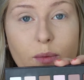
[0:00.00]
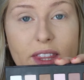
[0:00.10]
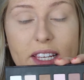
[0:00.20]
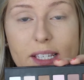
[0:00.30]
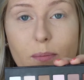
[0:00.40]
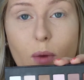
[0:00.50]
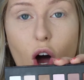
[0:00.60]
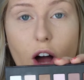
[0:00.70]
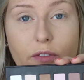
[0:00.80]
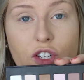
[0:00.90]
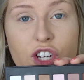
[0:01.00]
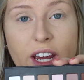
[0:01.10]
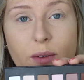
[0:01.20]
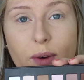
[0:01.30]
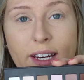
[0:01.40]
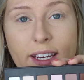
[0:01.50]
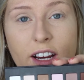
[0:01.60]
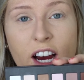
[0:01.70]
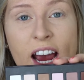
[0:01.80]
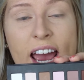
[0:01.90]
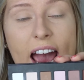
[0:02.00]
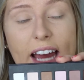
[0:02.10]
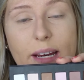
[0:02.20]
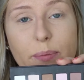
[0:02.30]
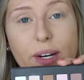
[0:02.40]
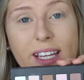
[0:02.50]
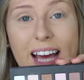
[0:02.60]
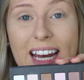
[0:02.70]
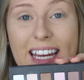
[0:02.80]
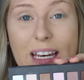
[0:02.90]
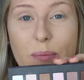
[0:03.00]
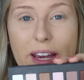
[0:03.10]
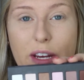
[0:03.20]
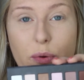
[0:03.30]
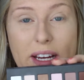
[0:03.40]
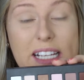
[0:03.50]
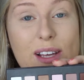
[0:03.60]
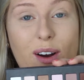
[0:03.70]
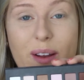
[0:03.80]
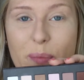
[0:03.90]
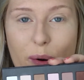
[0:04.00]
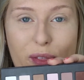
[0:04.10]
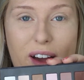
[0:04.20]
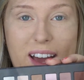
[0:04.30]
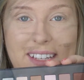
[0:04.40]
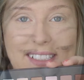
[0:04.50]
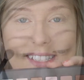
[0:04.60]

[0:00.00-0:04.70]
with this mauve shade right here, and I'm putting that in my crease on both eyes.